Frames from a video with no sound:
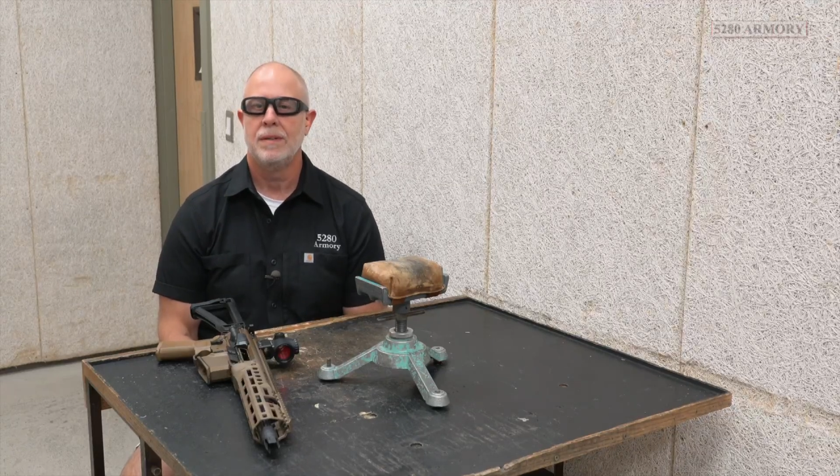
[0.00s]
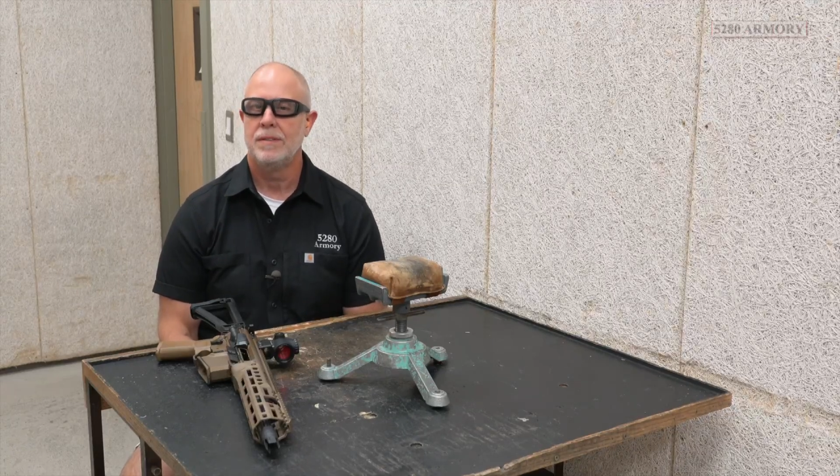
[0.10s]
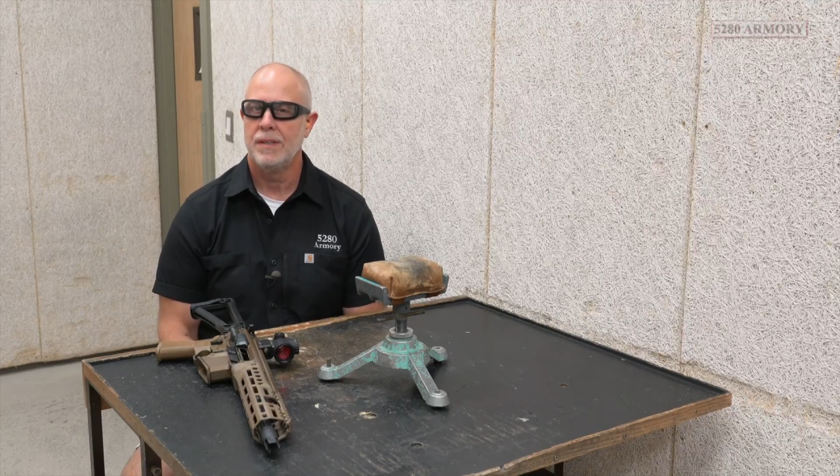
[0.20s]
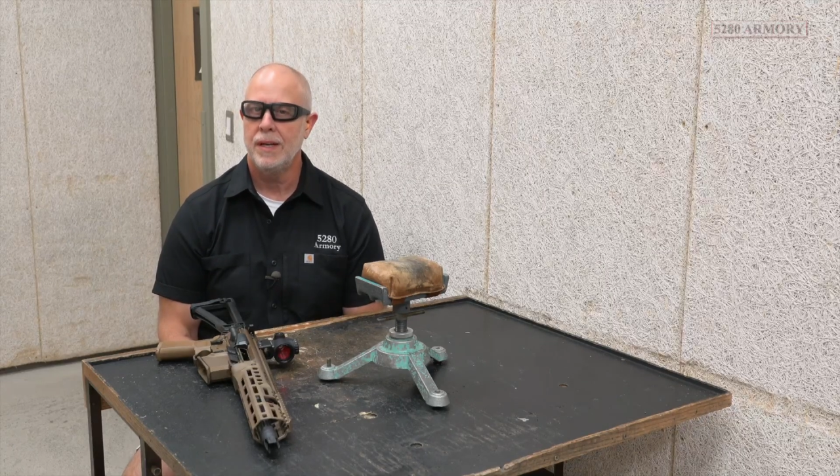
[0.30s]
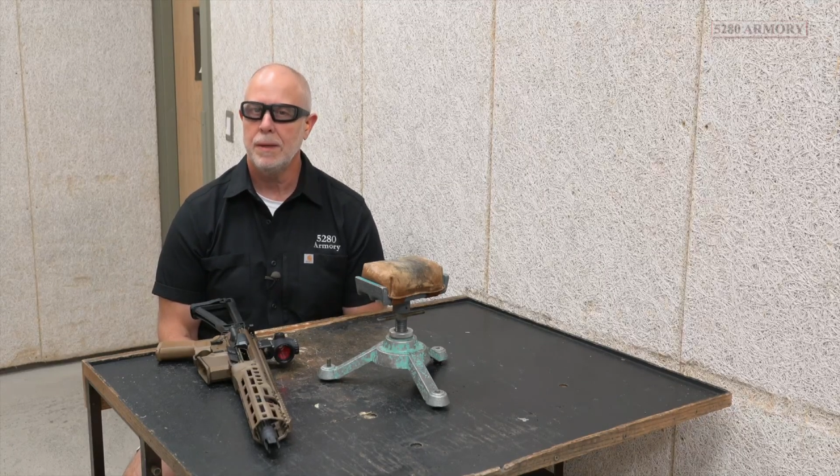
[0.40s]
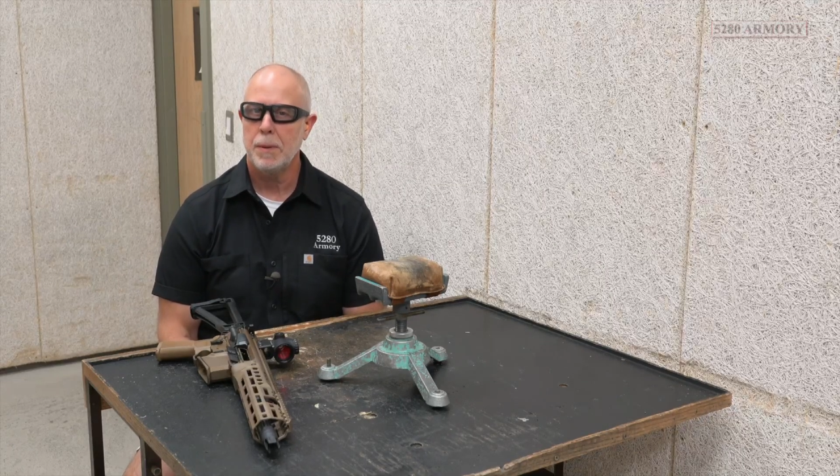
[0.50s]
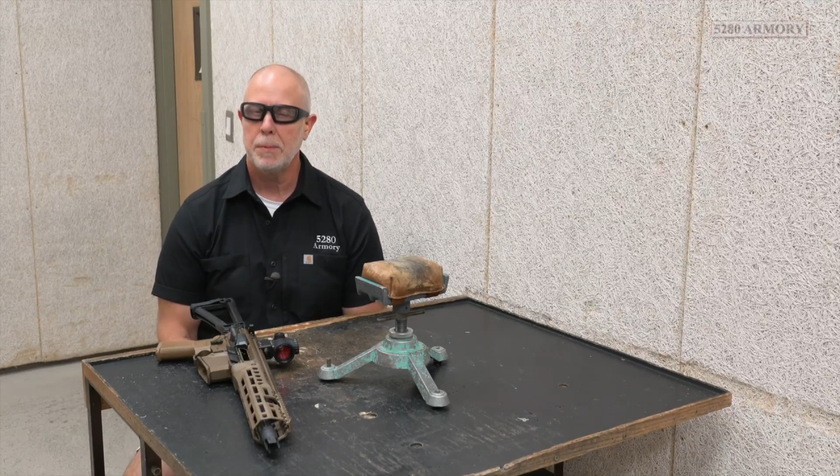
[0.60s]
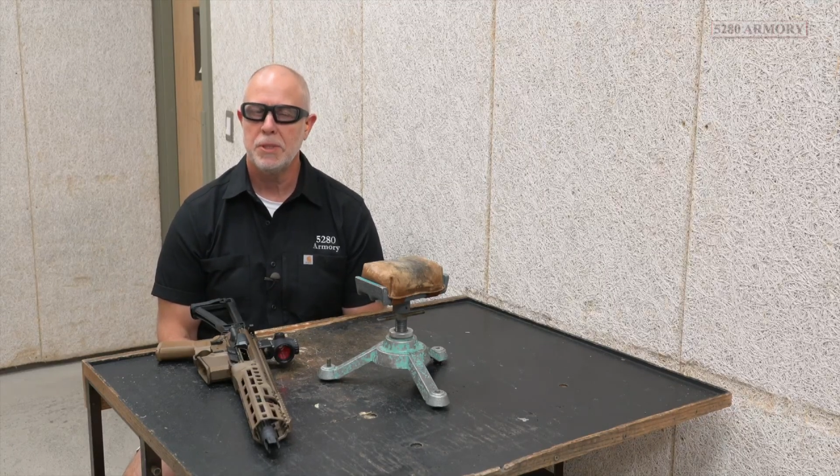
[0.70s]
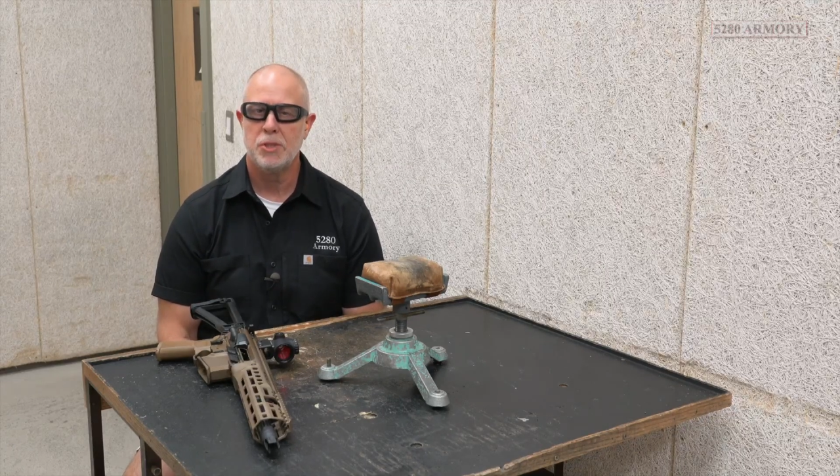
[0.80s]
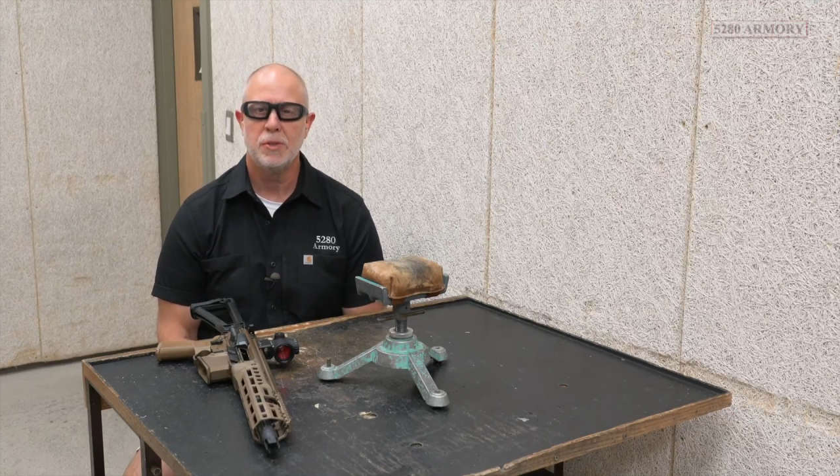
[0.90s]
Today I'm going to
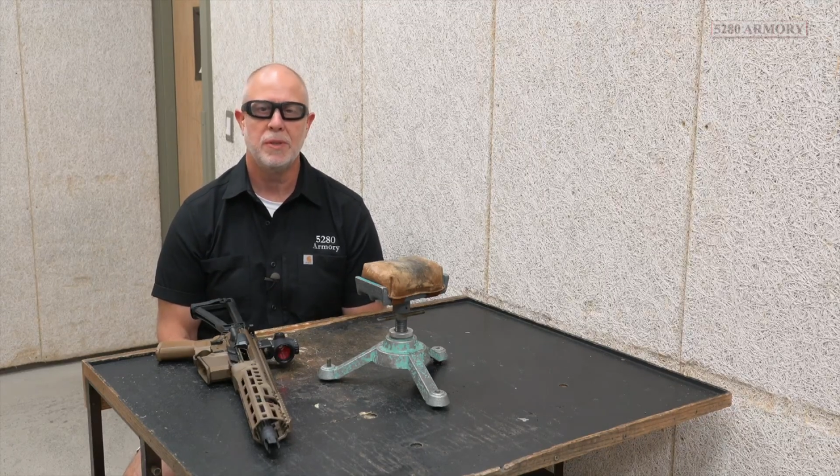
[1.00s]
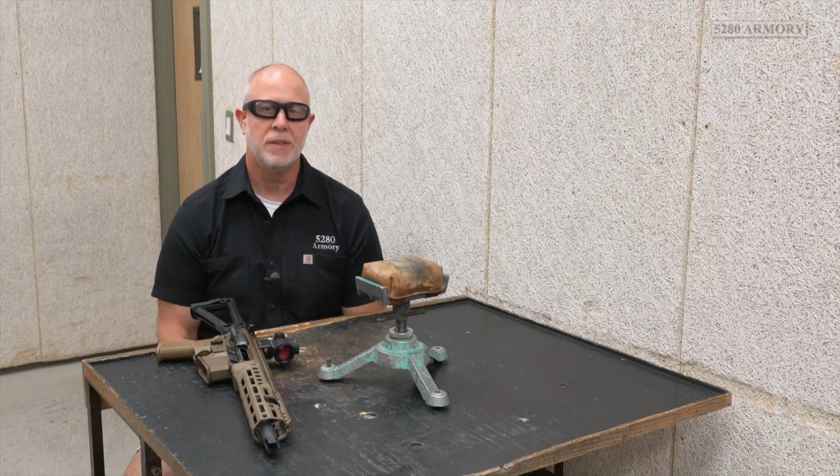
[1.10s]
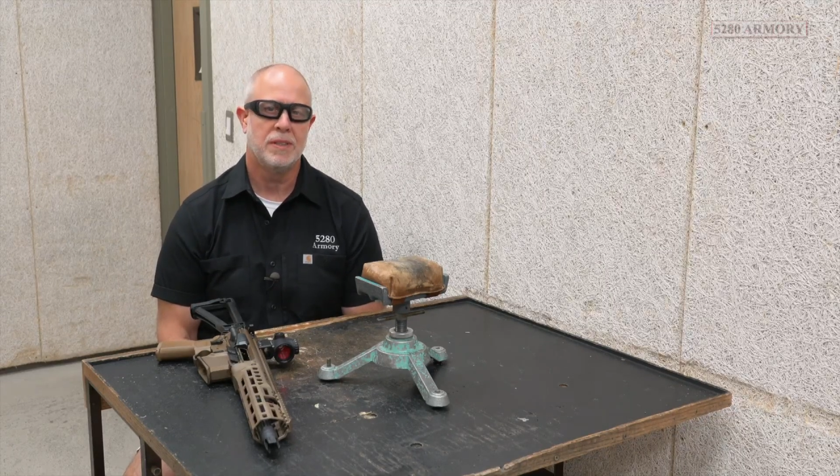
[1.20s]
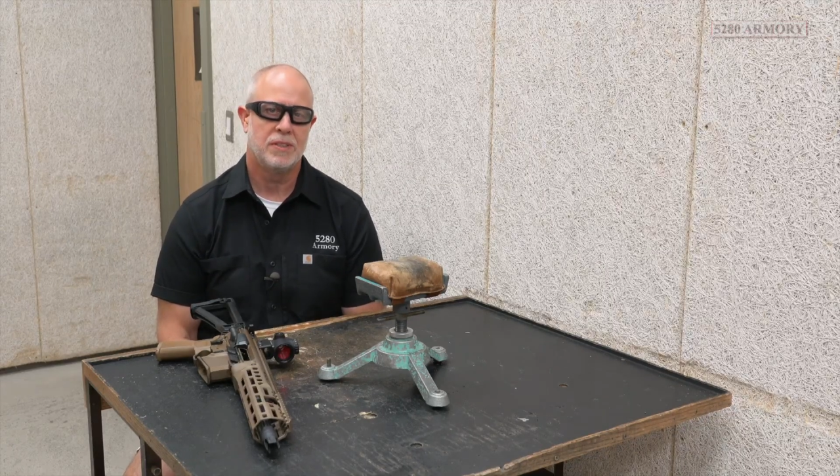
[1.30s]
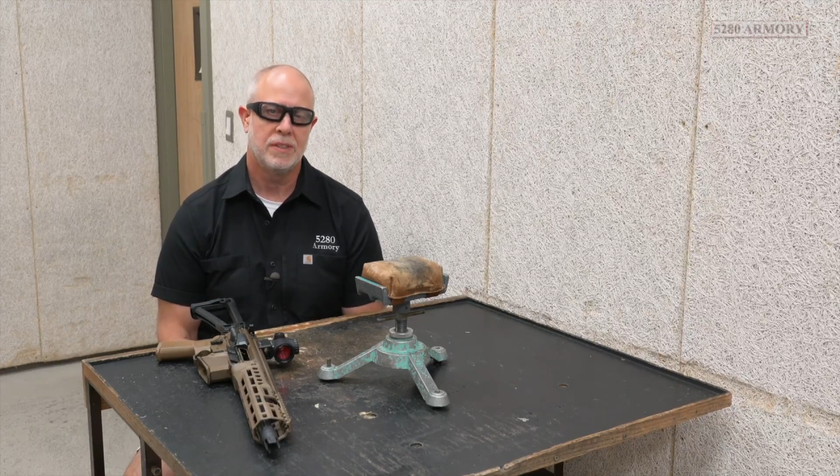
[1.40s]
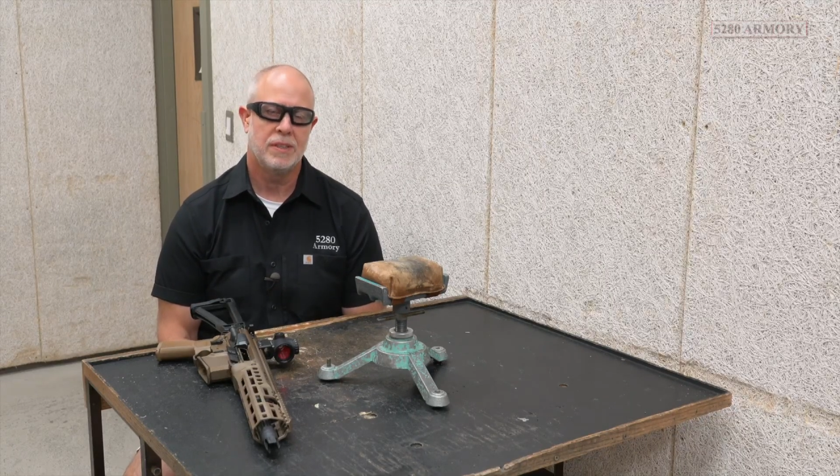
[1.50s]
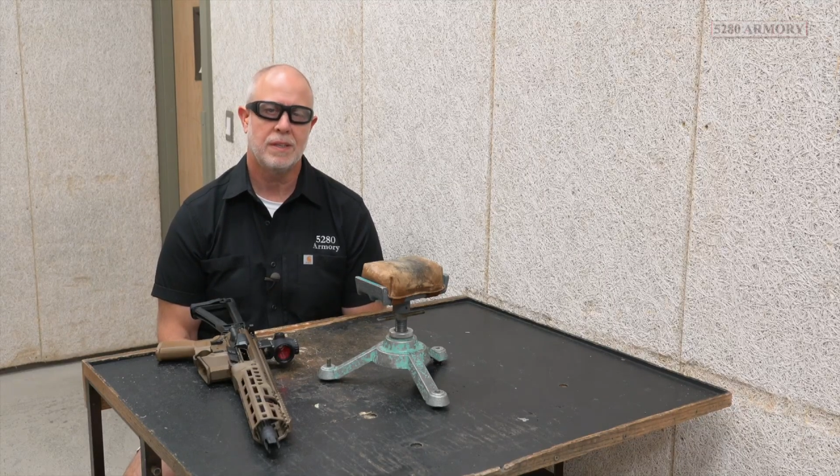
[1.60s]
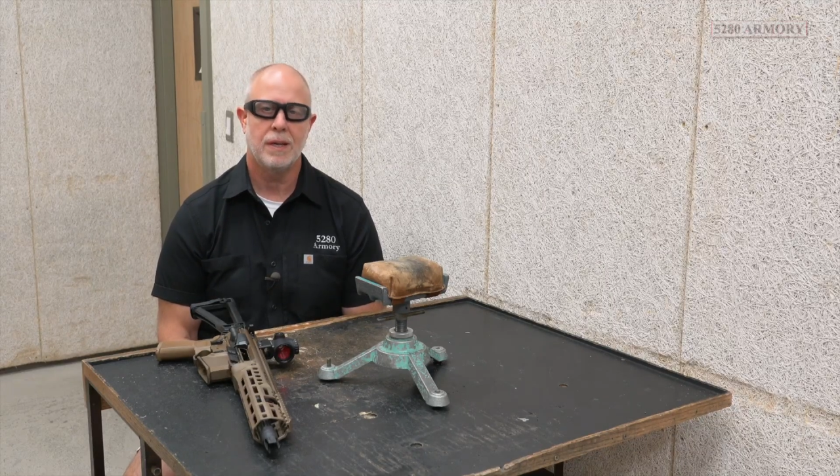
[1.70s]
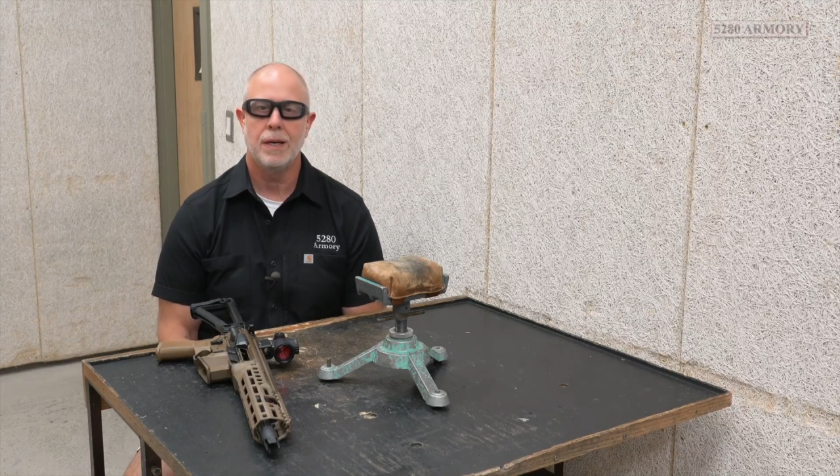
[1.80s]
be shooting the Sig